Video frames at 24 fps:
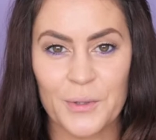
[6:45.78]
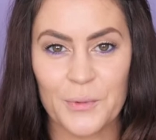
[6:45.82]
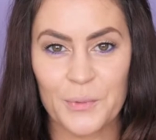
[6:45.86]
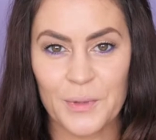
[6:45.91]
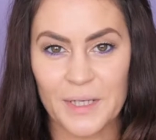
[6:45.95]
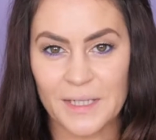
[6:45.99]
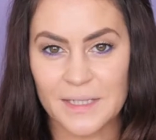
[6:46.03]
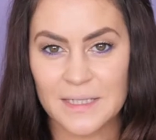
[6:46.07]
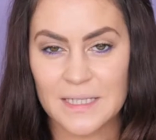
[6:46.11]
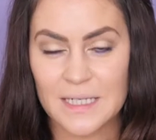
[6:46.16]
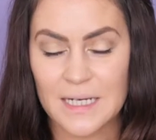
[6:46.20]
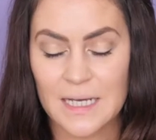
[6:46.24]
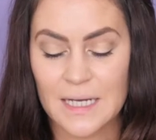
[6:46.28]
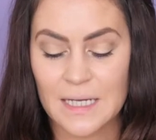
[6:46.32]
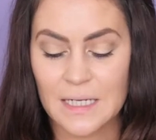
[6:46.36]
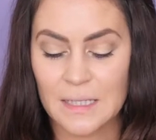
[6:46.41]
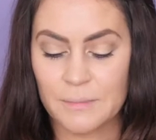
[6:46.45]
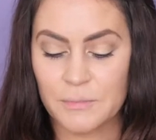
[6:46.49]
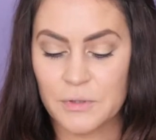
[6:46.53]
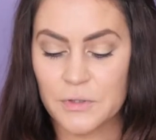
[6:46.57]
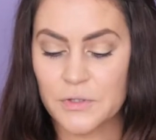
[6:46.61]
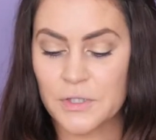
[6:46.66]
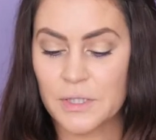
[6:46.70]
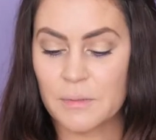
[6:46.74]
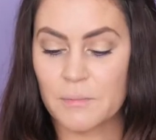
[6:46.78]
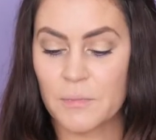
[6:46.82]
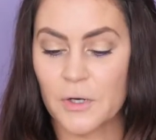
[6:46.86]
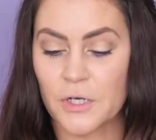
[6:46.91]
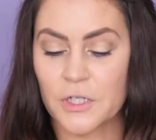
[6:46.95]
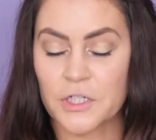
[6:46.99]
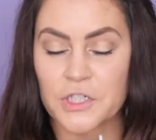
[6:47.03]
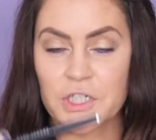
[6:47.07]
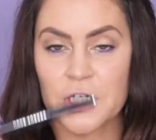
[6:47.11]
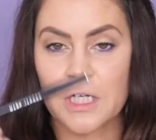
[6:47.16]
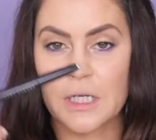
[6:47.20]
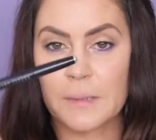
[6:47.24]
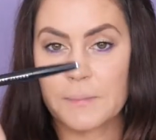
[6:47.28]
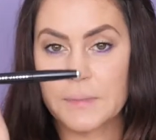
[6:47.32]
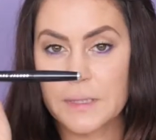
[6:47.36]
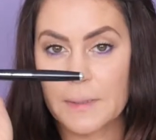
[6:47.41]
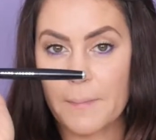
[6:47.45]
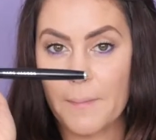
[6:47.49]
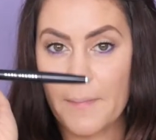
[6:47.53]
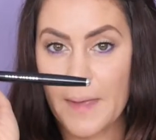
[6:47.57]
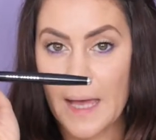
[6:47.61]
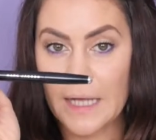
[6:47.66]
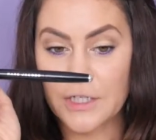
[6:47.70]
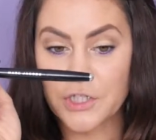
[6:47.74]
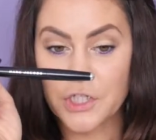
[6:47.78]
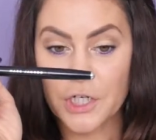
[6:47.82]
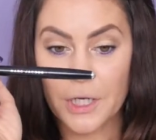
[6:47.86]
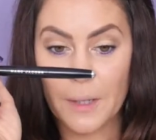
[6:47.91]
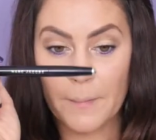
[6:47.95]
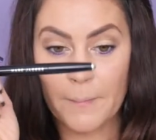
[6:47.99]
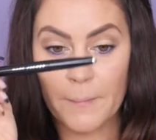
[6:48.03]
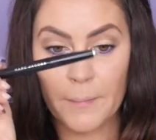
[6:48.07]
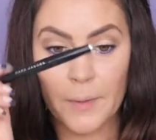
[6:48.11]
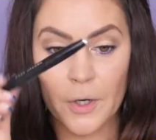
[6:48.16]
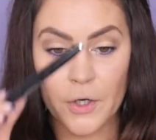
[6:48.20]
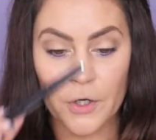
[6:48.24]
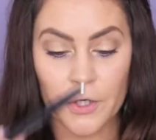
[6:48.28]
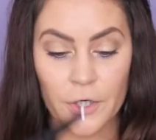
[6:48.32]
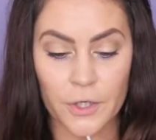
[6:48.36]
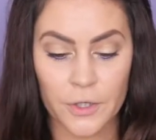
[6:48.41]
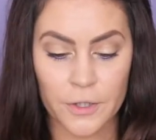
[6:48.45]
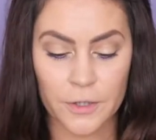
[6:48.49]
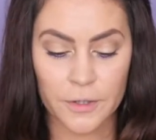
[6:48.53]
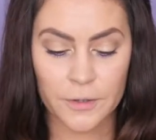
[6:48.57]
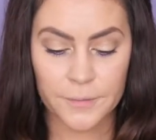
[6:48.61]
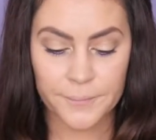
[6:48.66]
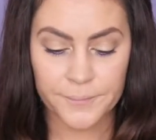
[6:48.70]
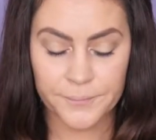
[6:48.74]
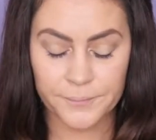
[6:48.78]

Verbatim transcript: a wing today and I'm using Marc Jacobs Magic Marc'er.